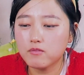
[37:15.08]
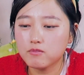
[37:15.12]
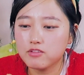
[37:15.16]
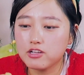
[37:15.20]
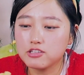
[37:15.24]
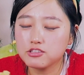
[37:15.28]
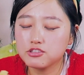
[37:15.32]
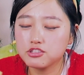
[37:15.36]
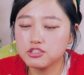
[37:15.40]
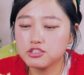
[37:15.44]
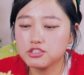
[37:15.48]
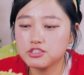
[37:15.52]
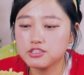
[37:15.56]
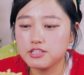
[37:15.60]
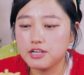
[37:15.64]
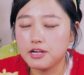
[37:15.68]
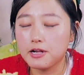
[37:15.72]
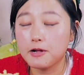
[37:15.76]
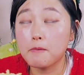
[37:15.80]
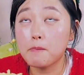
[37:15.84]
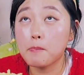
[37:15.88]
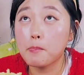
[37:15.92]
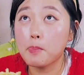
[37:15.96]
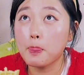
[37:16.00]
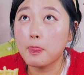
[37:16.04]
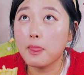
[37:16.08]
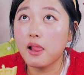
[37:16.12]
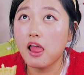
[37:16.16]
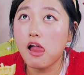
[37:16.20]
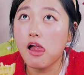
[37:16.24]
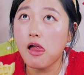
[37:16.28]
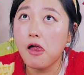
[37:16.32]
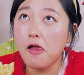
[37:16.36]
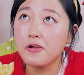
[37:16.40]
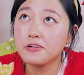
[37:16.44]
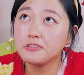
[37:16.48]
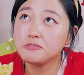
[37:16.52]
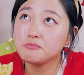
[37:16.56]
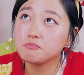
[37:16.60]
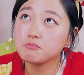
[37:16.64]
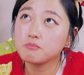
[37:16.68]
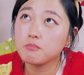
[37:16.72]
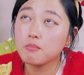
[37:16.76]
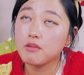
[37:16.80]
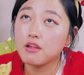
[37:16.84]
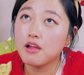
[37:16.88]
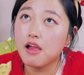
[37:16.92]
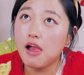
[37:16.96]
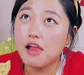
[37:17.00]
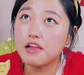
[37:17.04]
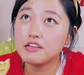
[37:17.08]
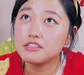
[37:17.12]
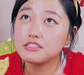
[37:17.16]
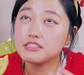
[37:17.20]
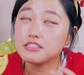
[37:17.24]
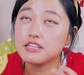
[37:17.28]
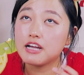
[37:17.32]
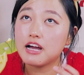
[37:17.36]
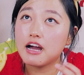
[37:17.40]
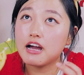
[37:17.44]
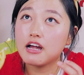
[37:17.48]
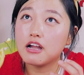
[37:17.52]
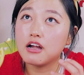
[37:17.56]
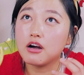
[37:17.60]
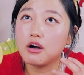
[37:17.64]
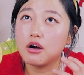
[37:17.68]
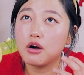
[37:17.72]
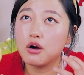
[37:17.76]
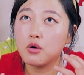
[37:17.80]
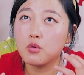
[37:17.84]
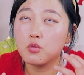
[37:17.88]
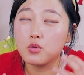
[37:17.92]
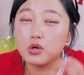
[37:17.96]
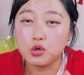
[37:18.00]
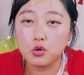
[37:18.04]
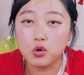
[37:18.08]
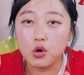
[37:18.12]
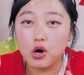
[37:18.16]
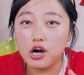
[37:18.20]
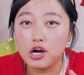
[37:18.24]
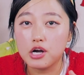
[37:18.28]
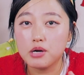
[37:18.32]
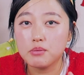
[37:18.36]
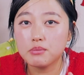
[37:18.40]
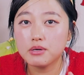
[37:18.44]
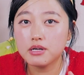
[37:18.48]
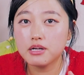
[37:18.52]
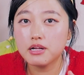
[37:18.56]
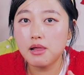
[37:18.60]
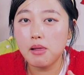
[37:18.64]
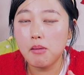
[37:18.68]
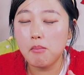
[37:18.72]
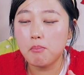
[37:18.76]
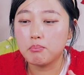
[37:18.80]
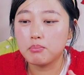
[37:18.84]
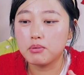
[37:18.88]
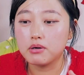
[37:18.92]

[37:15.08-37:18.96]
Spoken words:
that's just like, it's not a requirement,